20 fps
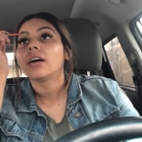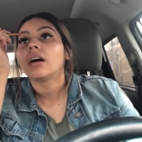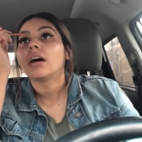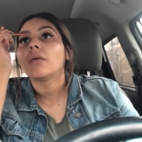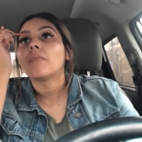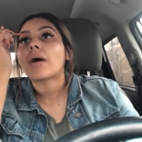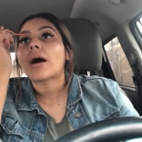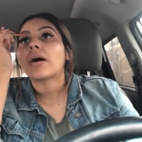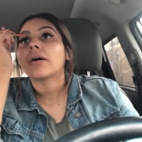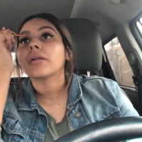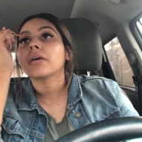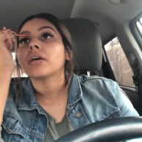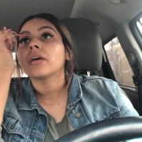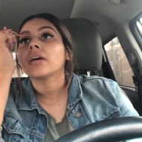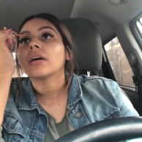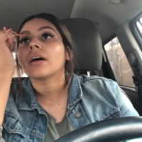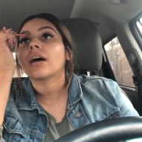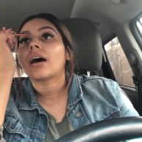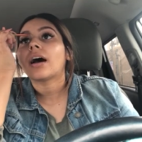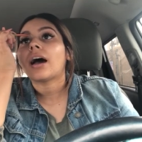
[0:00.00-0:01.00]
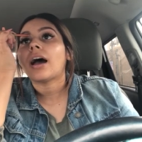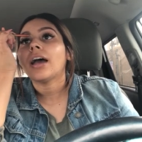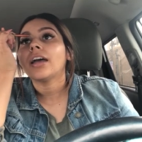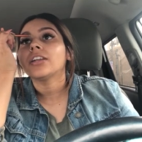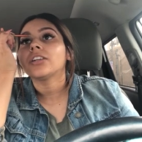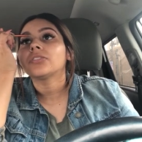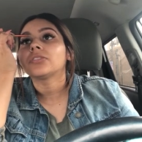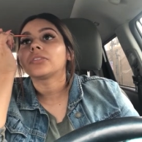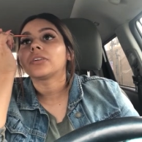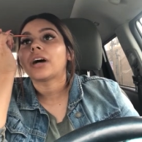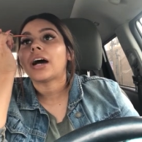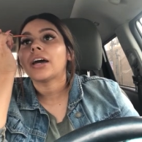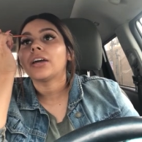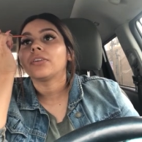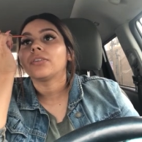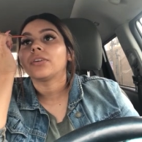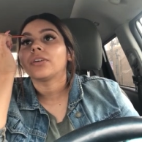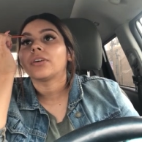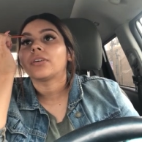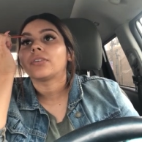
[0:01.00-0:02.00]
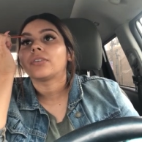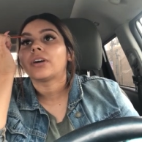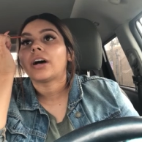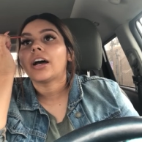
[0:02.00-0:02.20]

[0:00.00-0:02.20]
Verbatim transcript: about it, I don't I don't know.